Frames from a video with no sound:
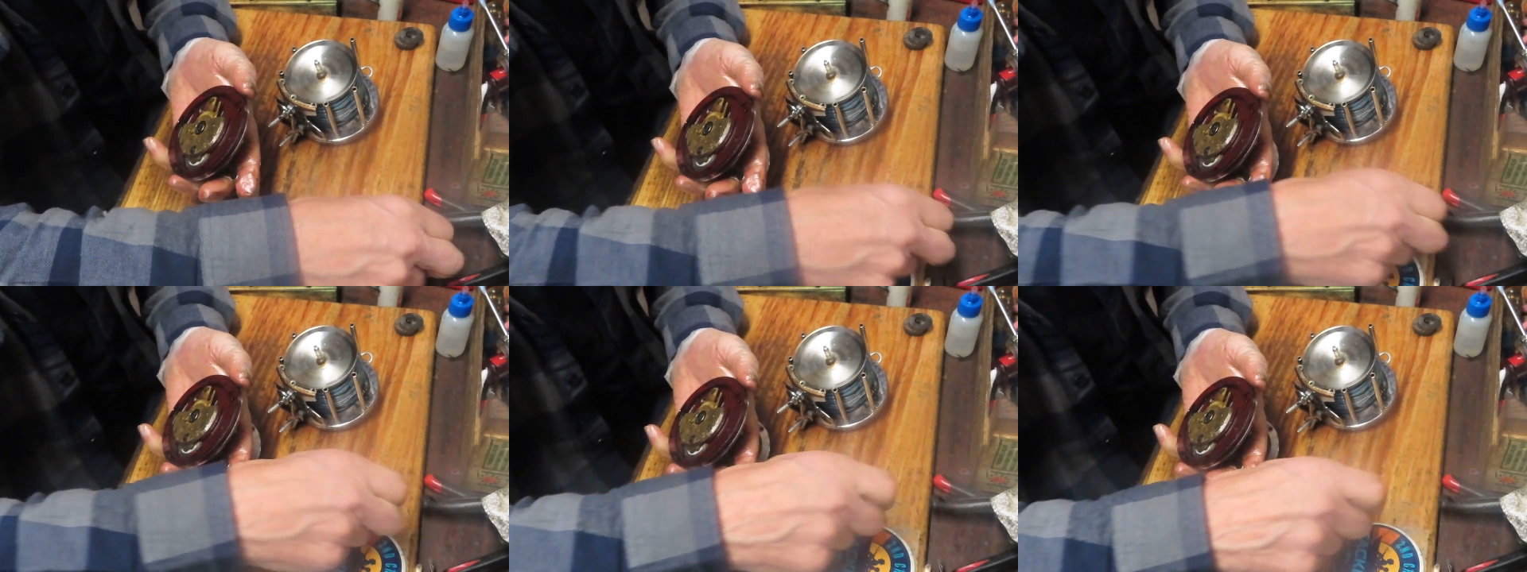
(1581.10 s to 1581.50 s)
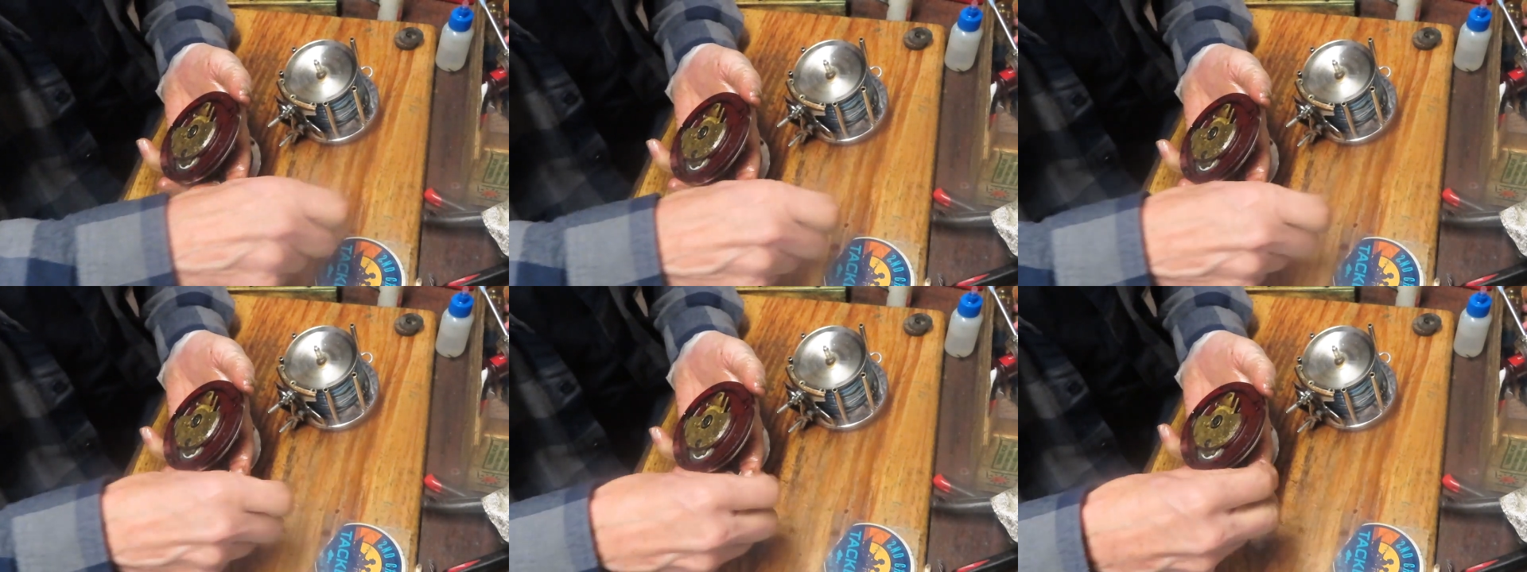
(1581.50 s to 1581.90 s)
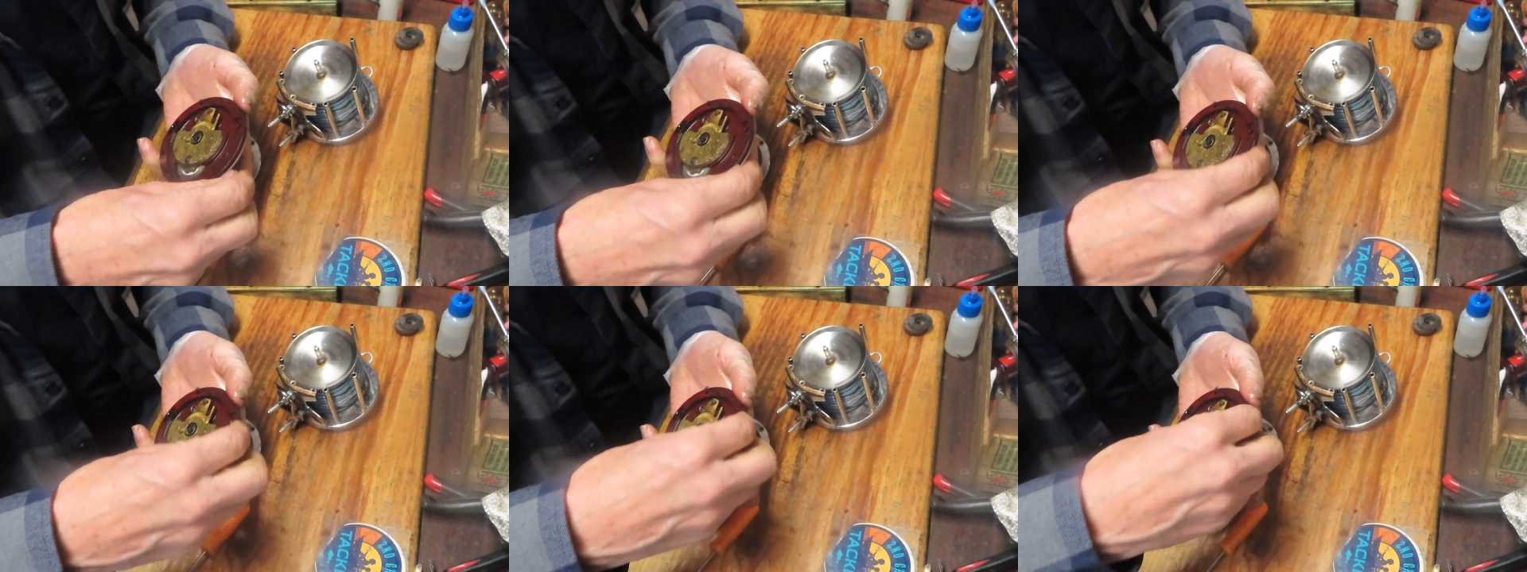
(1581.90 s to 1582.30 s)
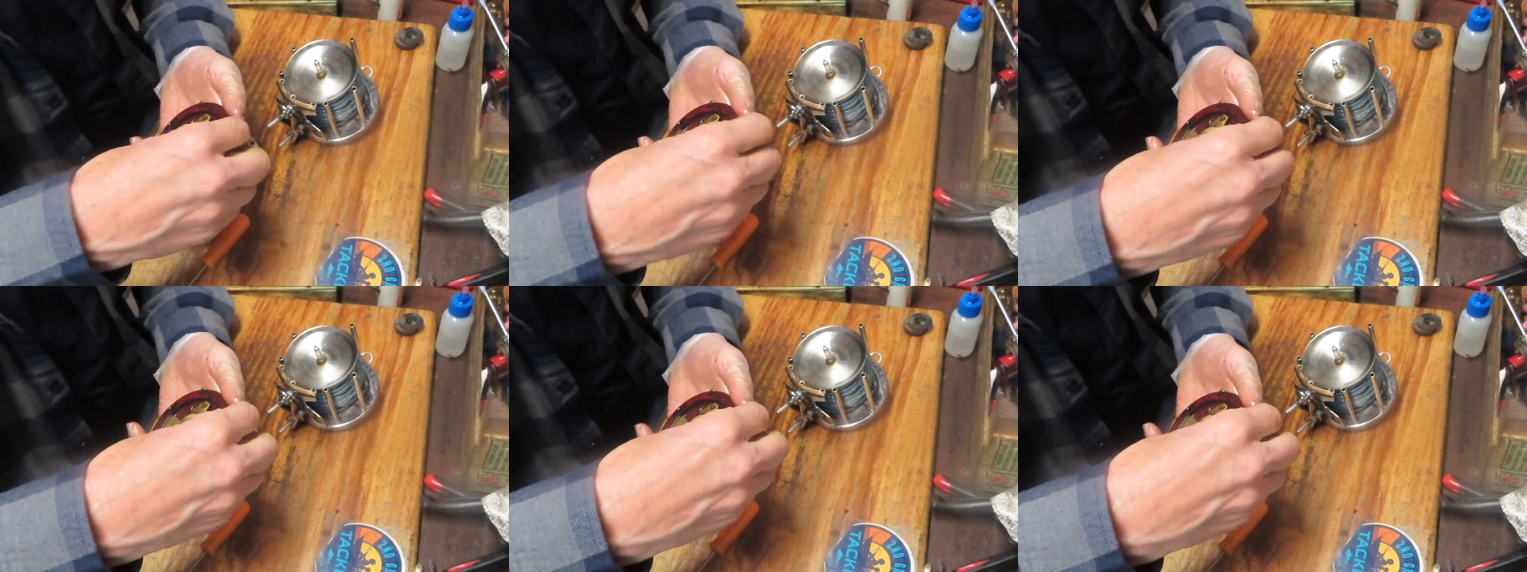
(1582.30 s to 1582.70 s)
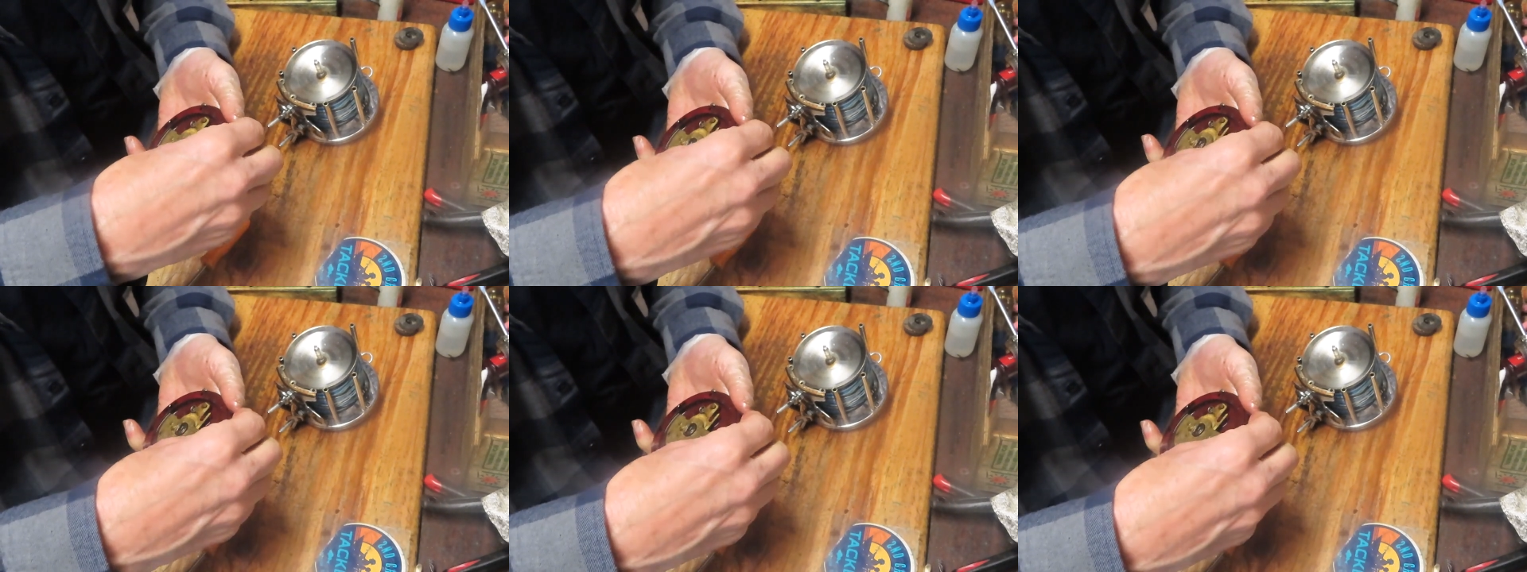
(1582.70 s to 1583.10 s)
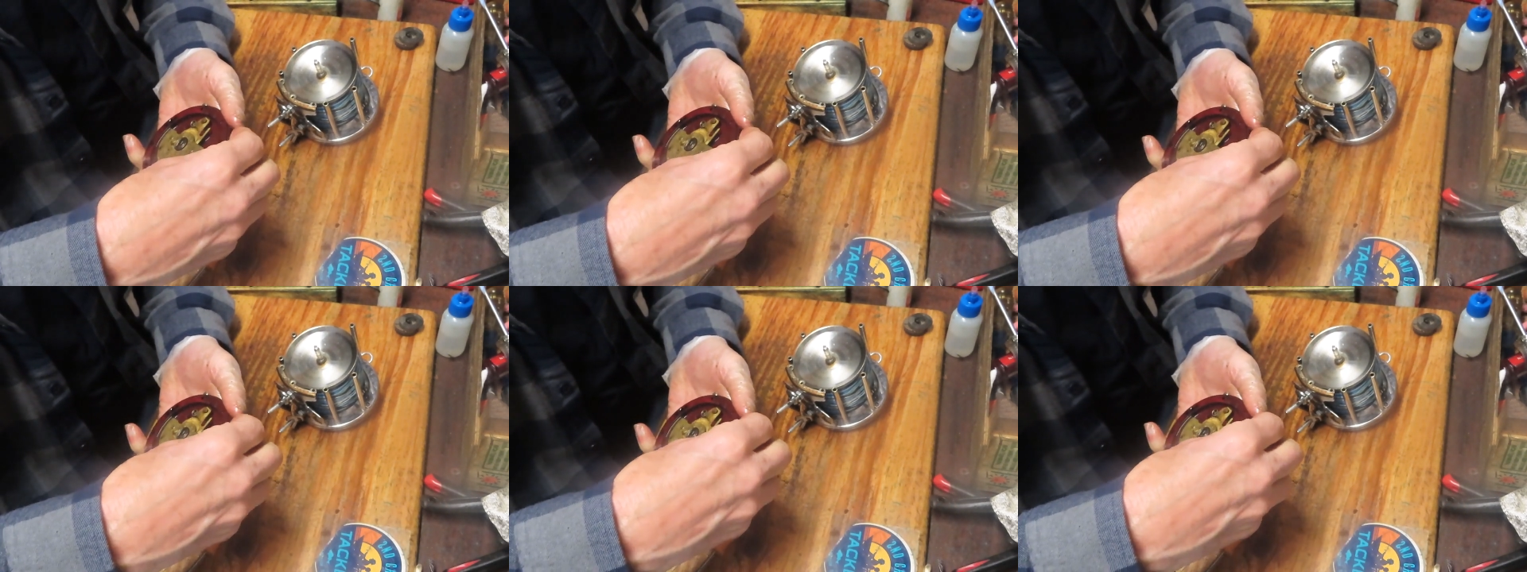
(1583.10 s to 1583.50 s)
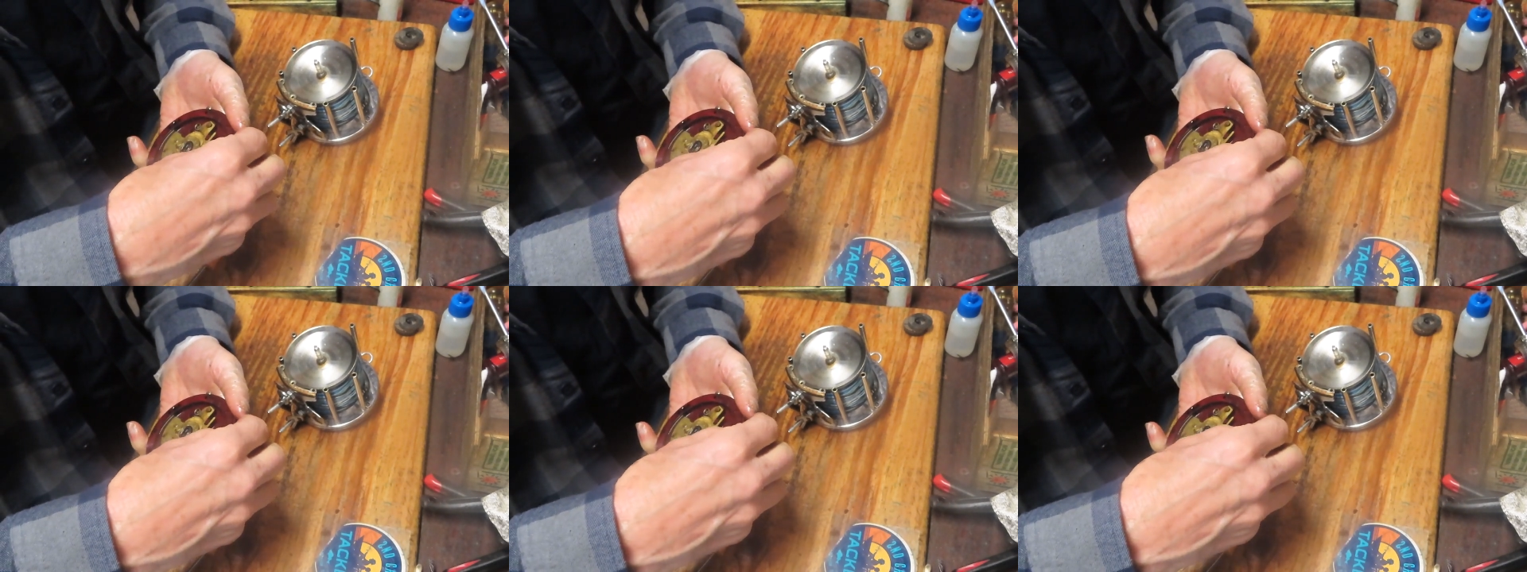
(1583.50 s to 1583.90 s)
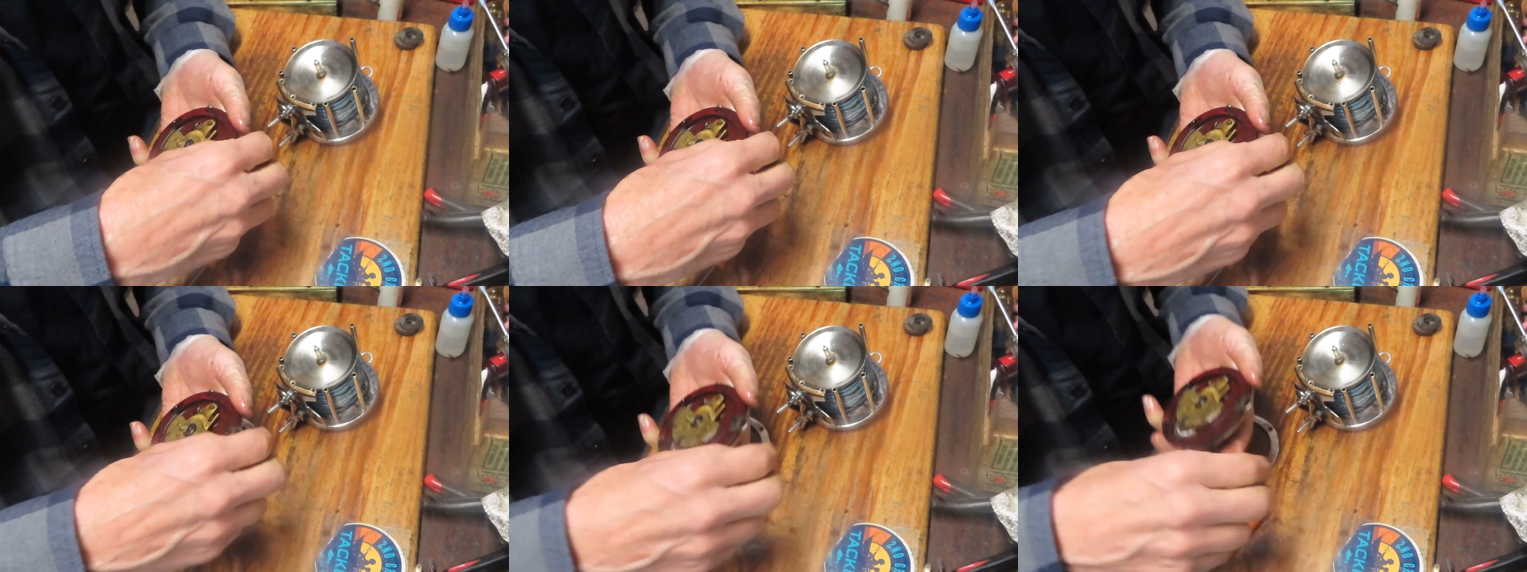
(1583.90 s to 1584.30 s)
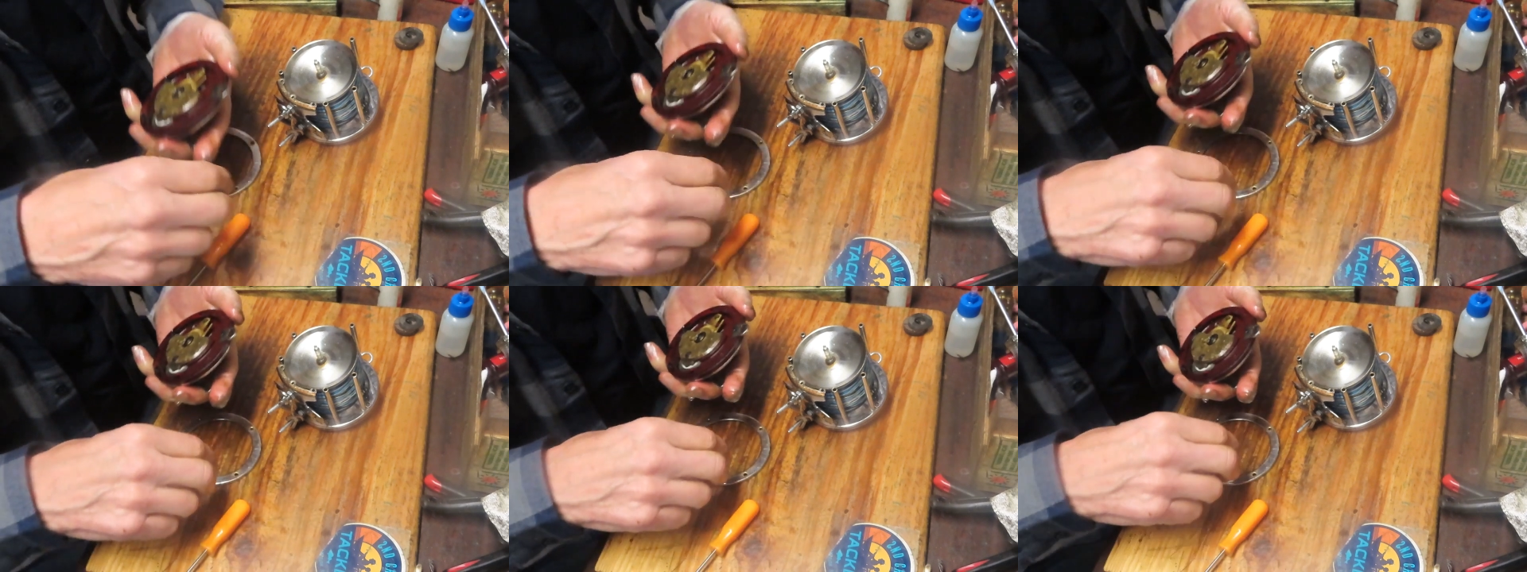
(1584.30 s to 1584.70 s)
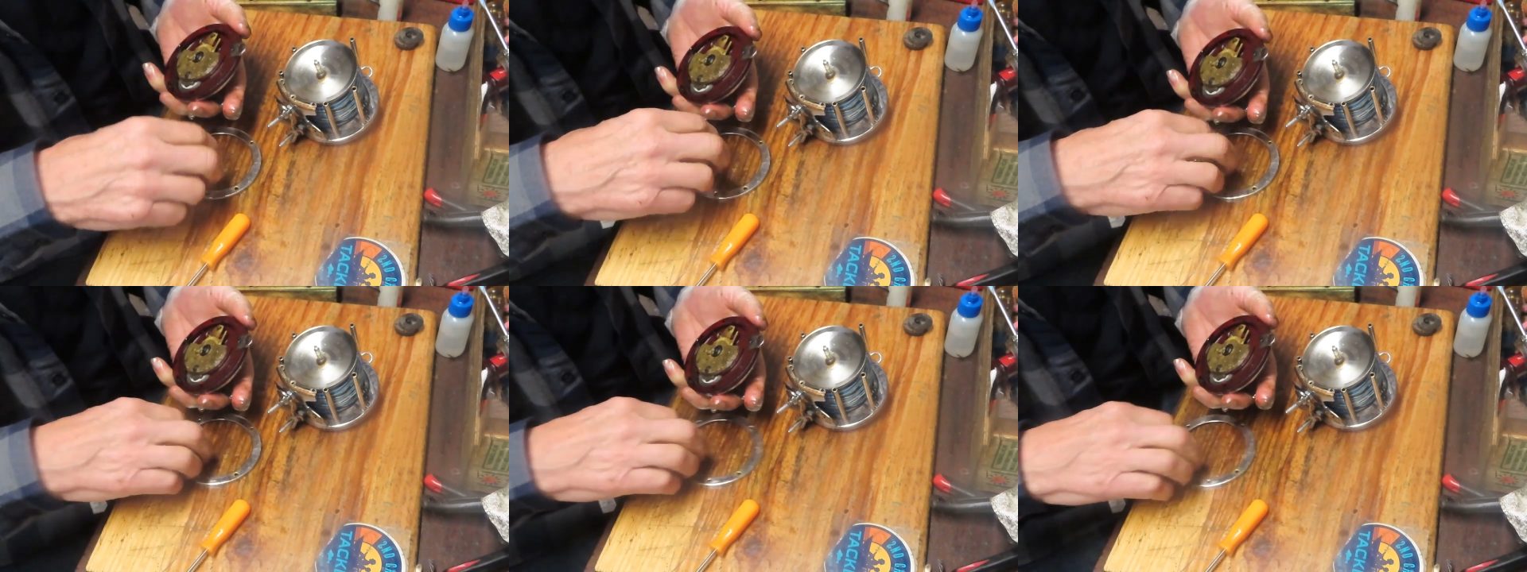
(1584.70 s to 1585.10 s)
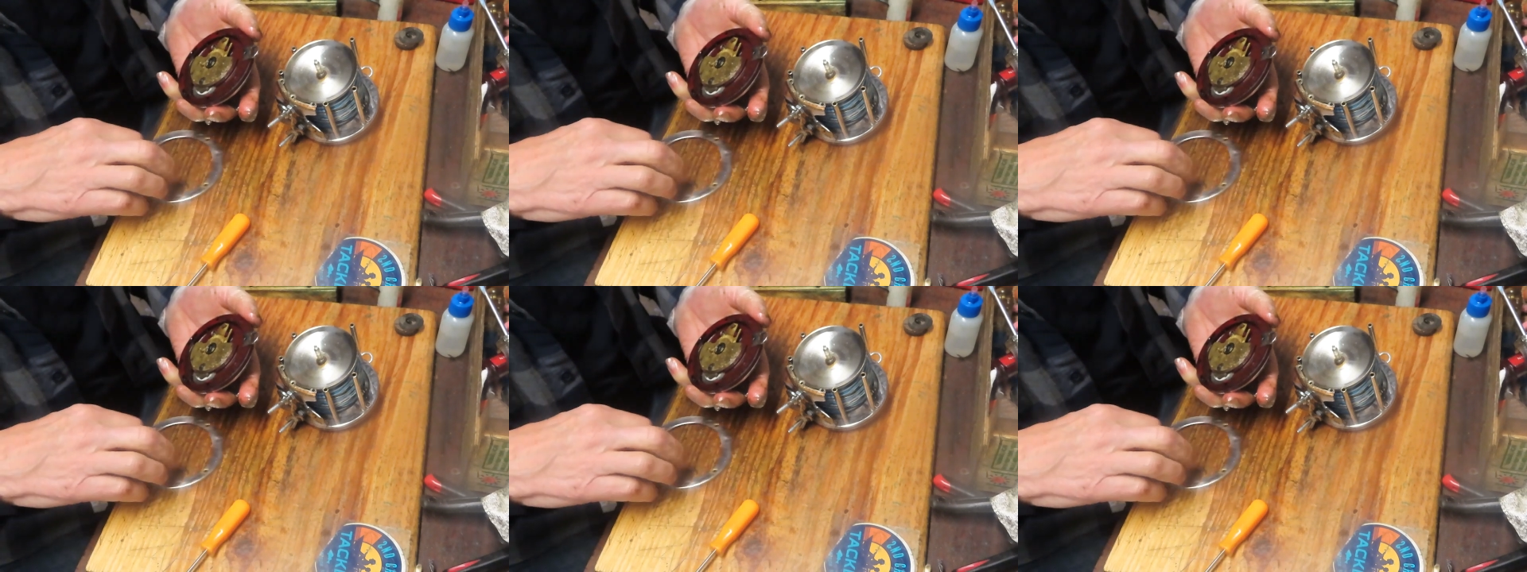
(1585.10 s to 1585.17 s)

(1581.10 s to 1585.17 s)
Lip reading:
Nobody's mouth can be seen.